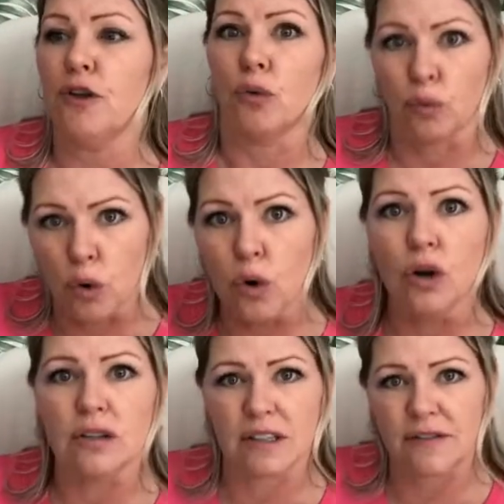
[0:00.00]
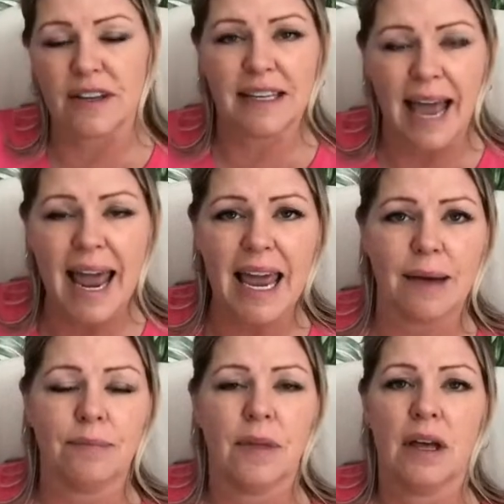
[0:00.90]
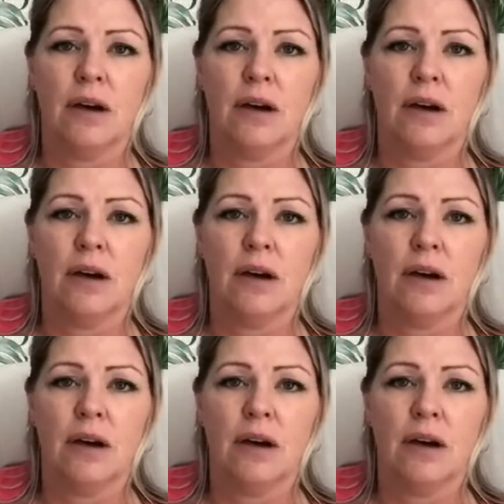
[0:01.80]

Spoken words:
the rules of the game,